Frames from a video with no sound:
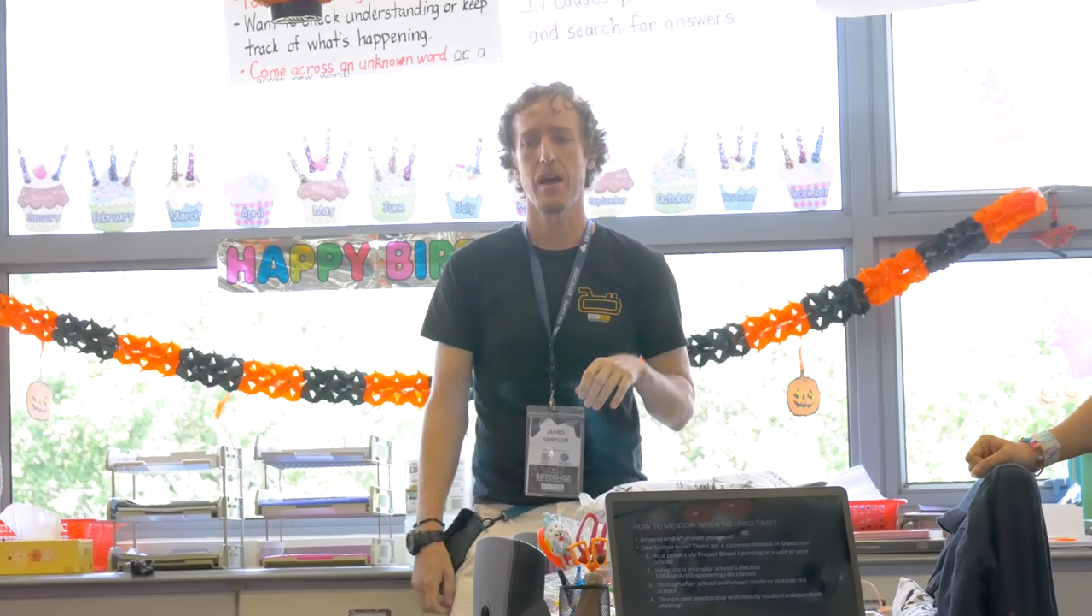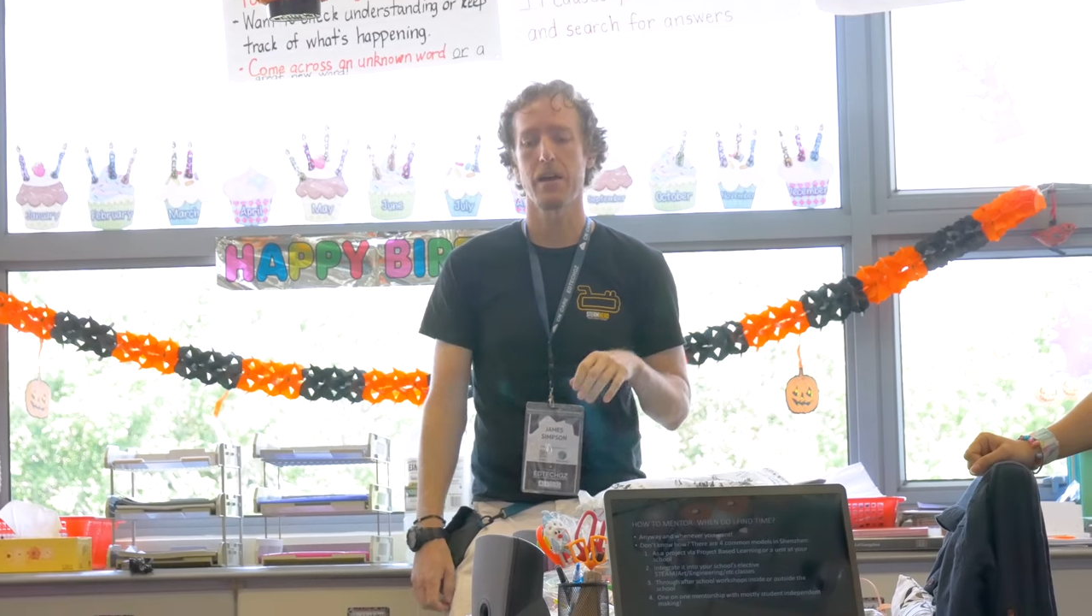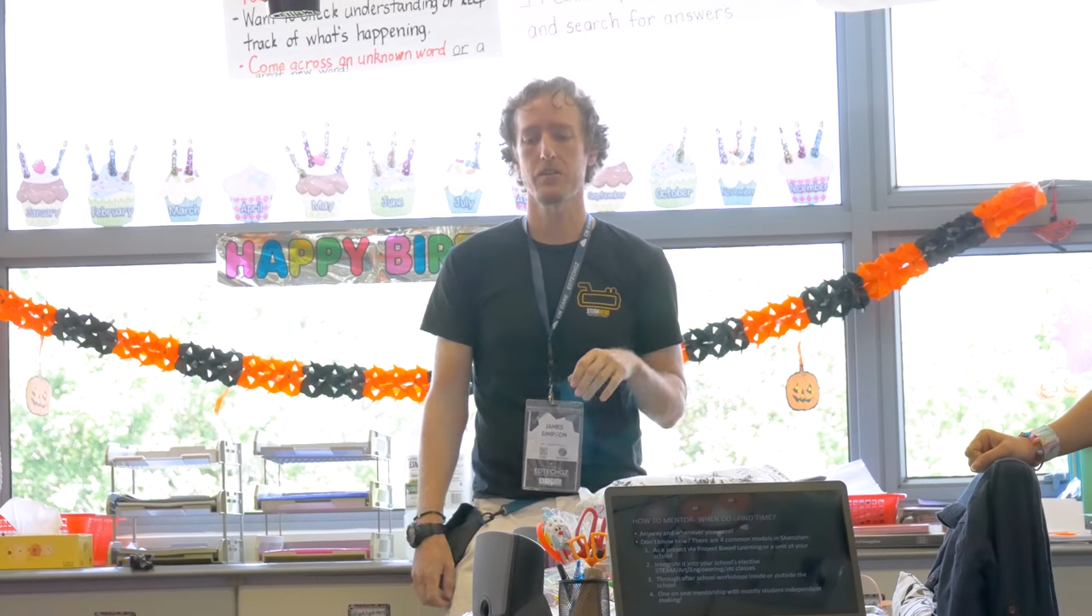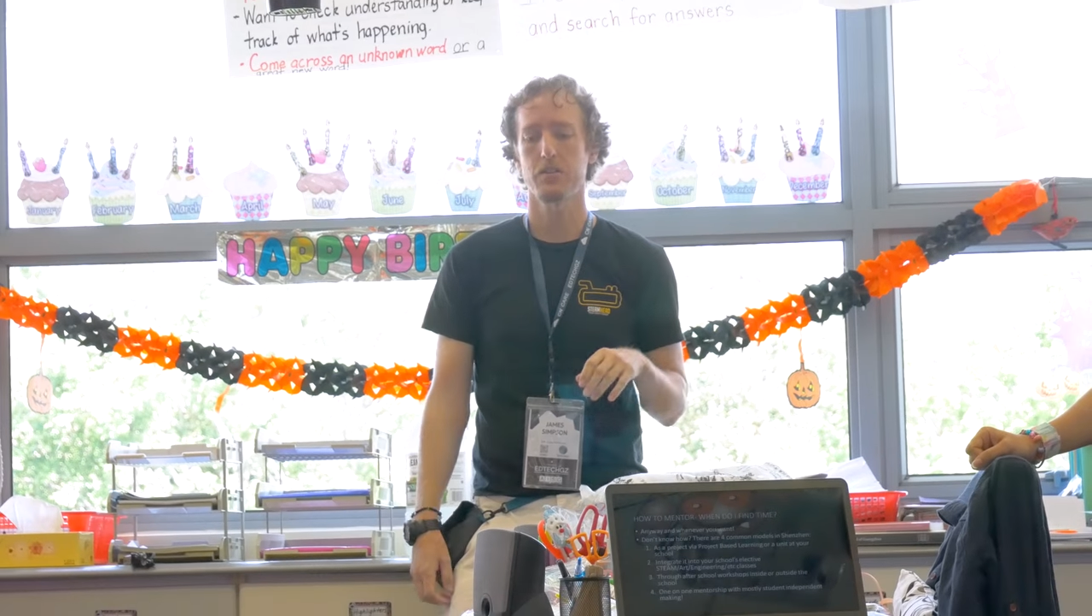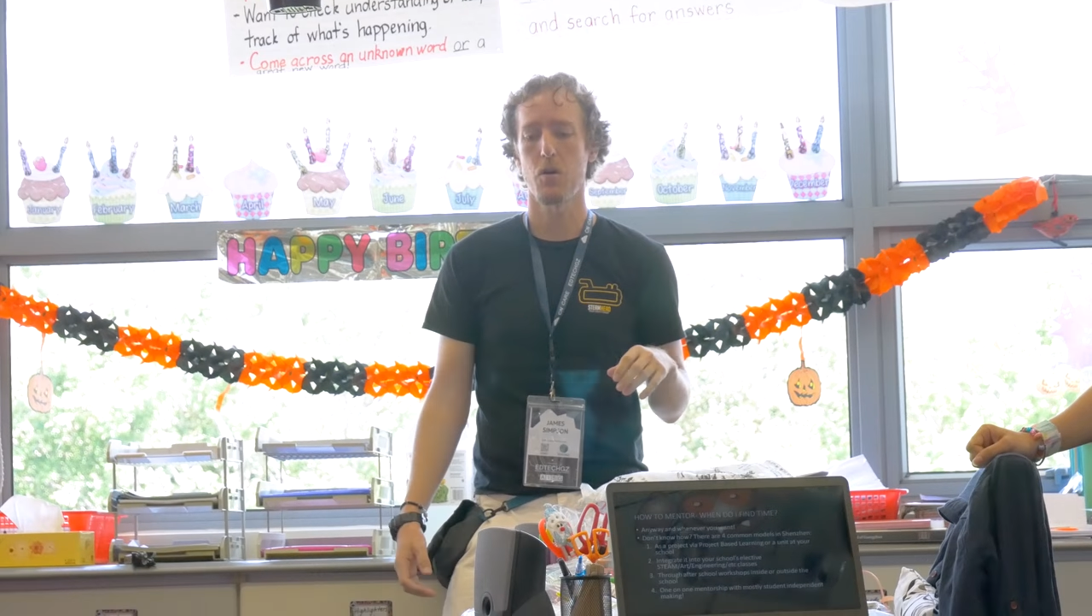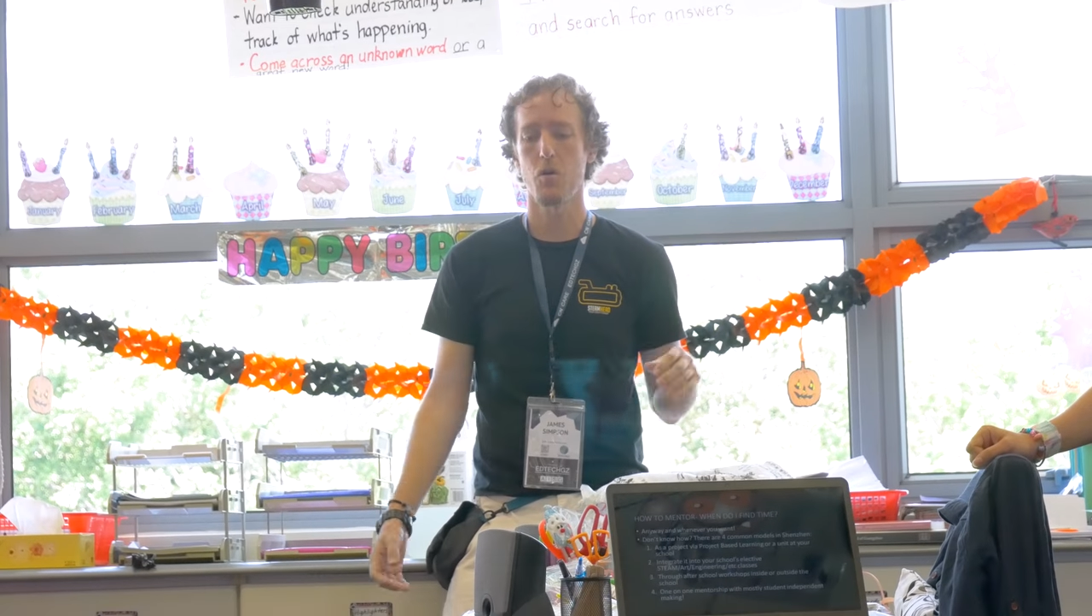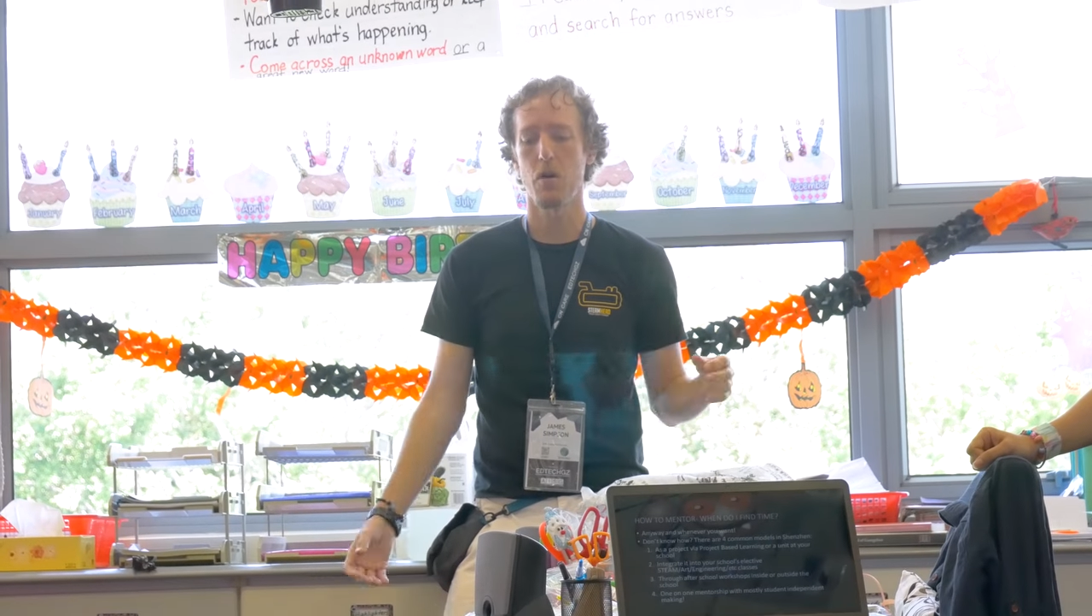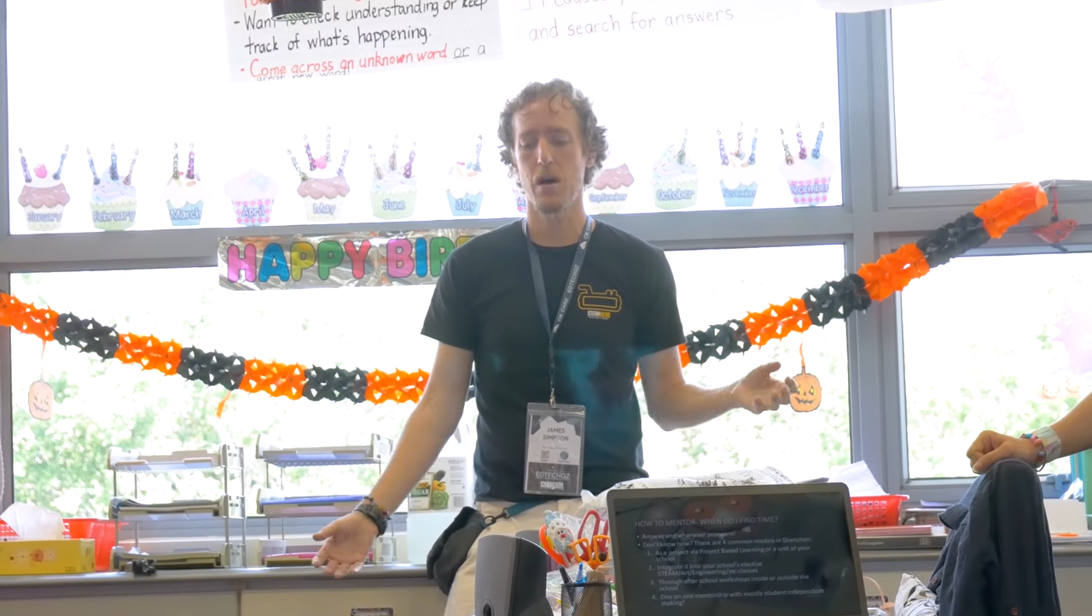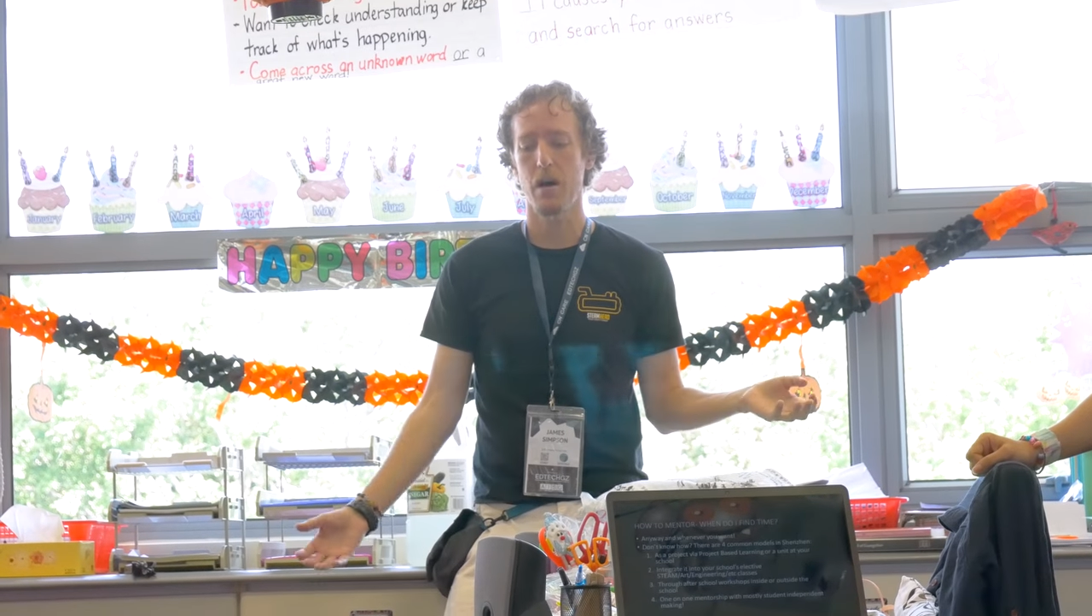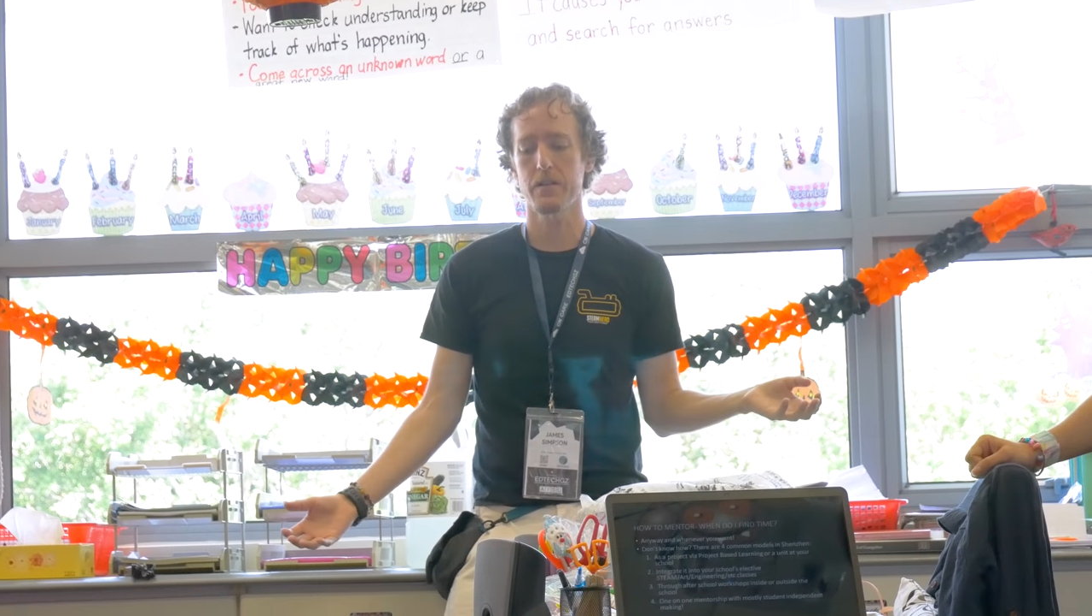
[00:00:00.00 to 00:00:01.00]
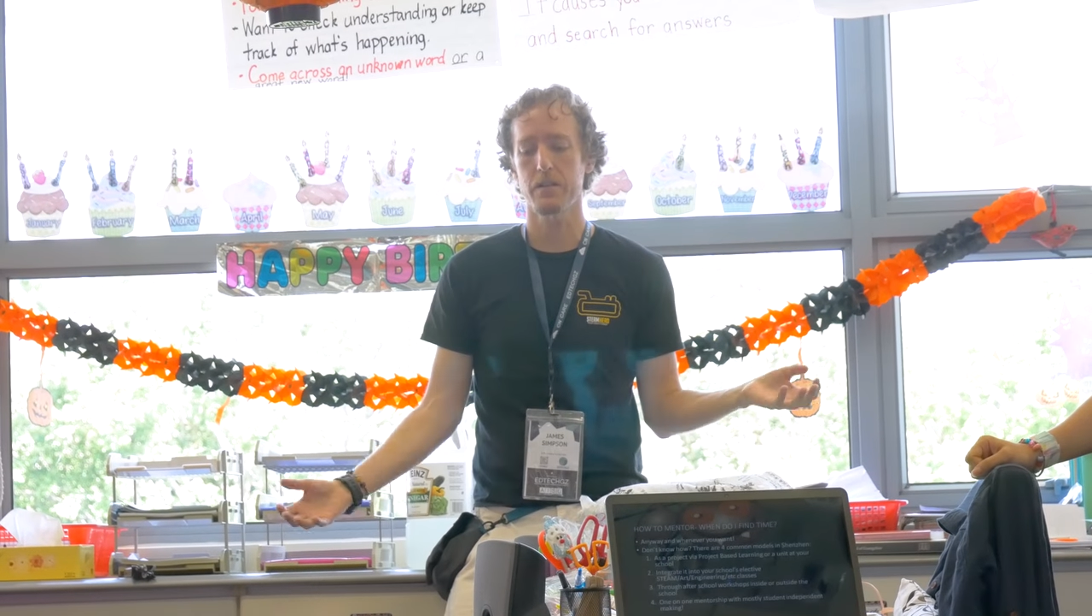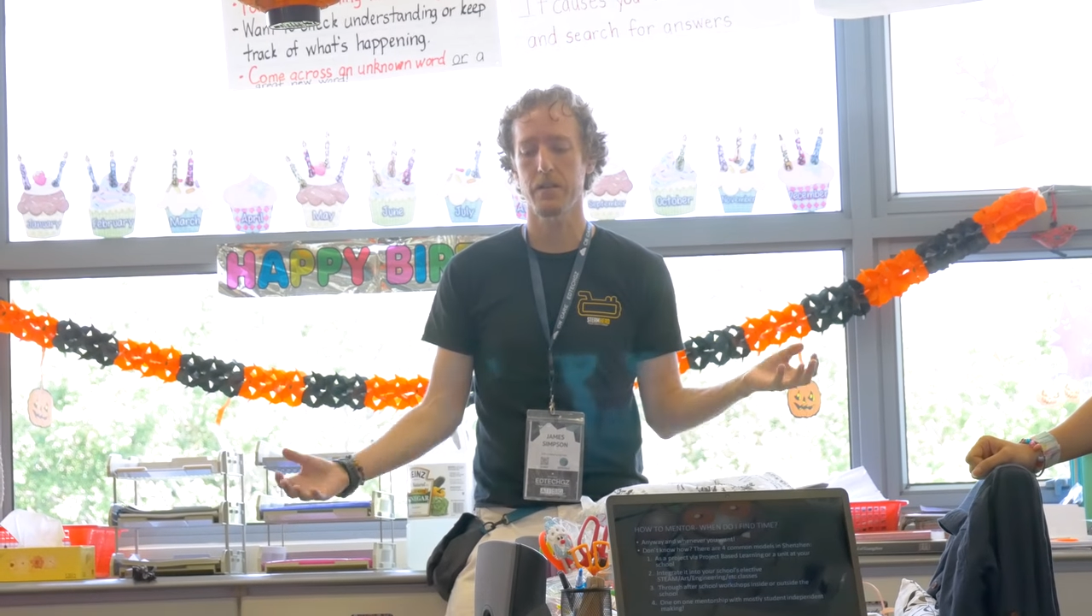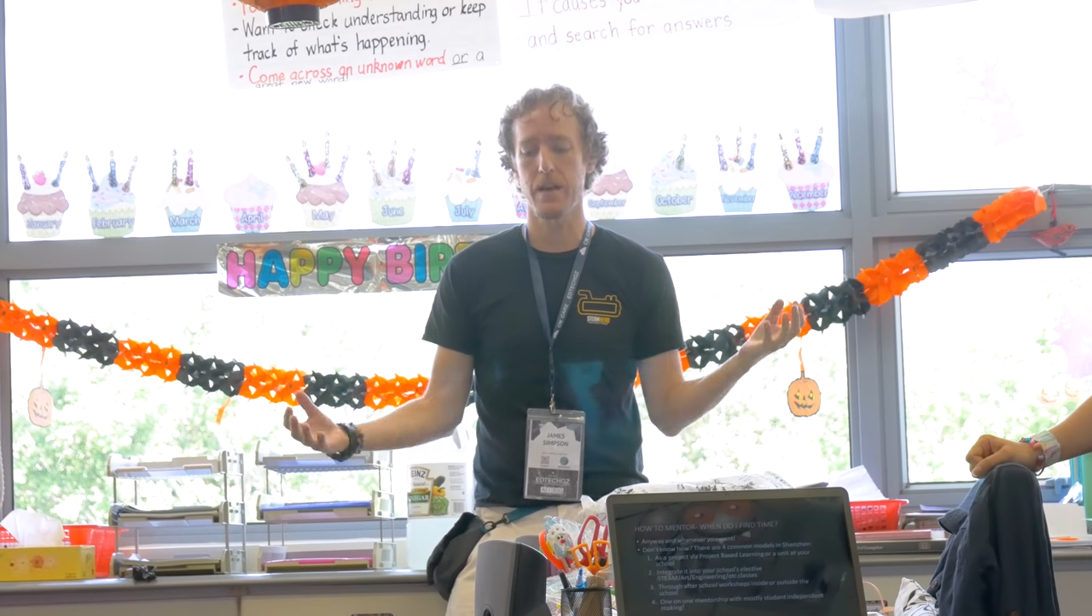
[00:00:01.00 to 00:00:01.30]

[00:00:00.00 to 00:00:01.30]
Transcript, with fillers: and so us